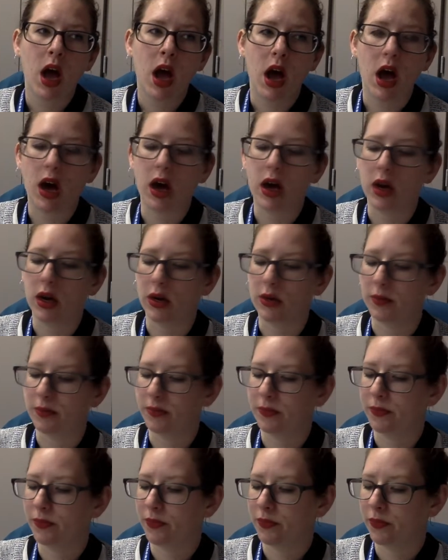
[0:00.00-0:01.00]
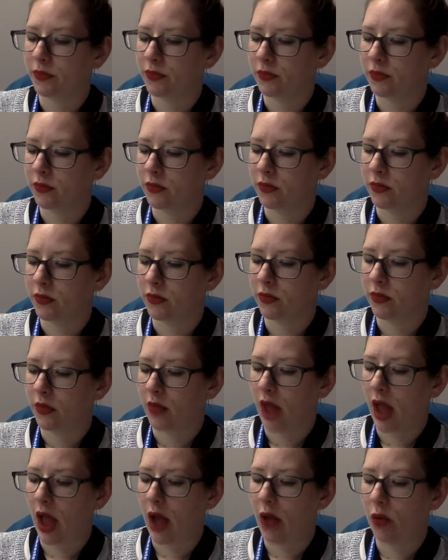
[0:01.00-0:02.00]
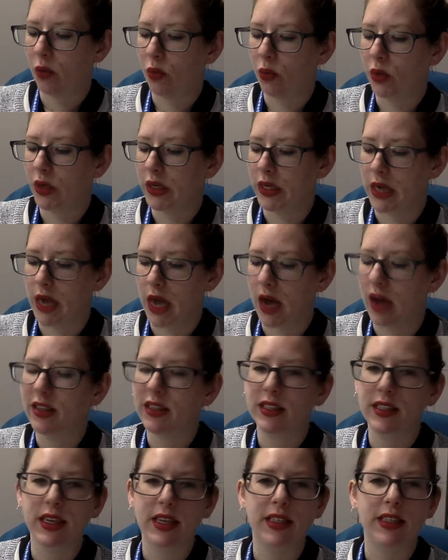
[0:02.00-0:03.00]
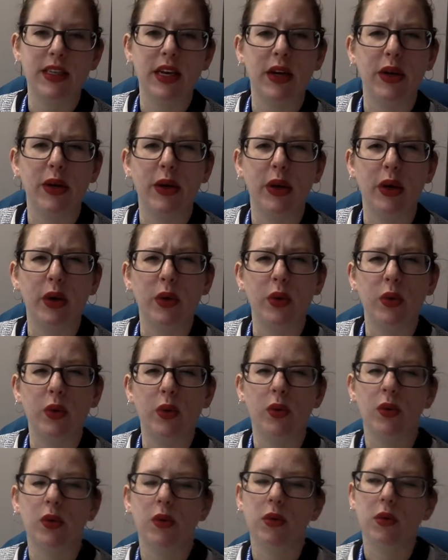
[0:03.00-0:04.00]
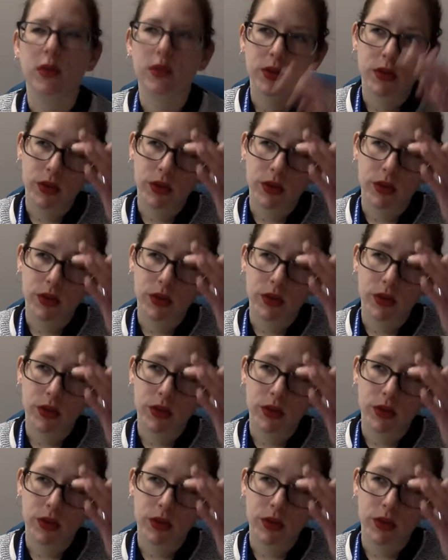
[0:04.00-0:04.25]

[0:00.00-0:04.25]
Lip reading: I would not say salut or coucou